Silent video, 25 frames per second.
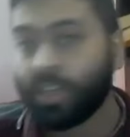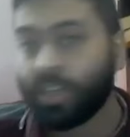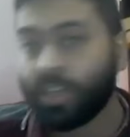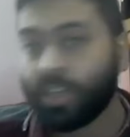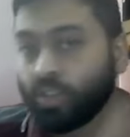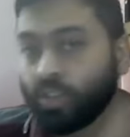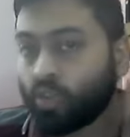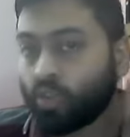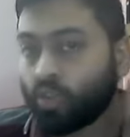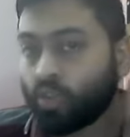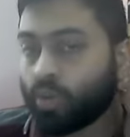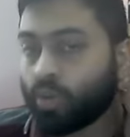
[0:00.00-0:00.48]

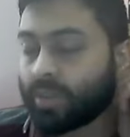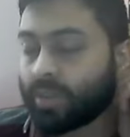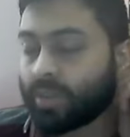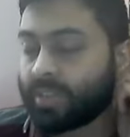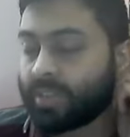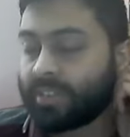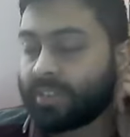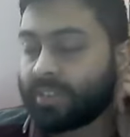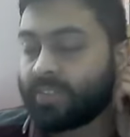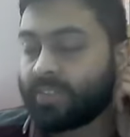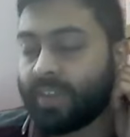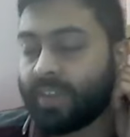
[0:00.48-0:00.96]
So
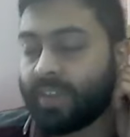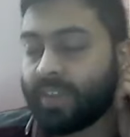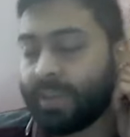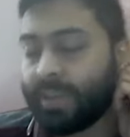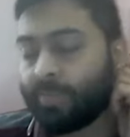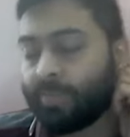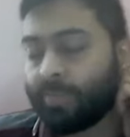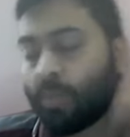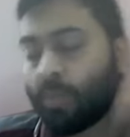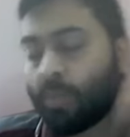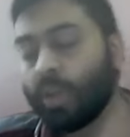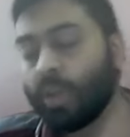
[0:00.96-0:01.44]
this is very
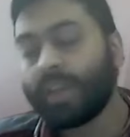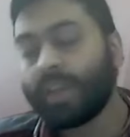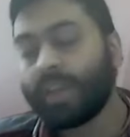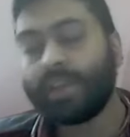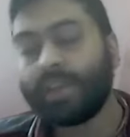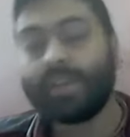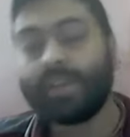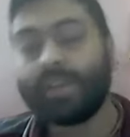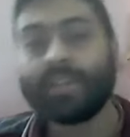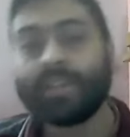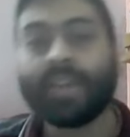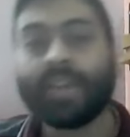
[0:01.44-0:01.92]

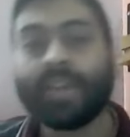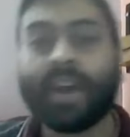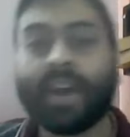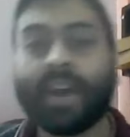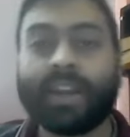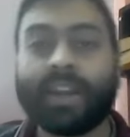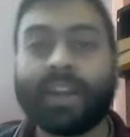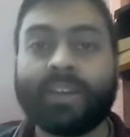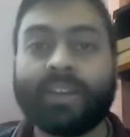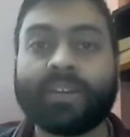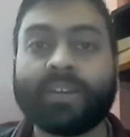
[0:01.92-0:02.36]
important, that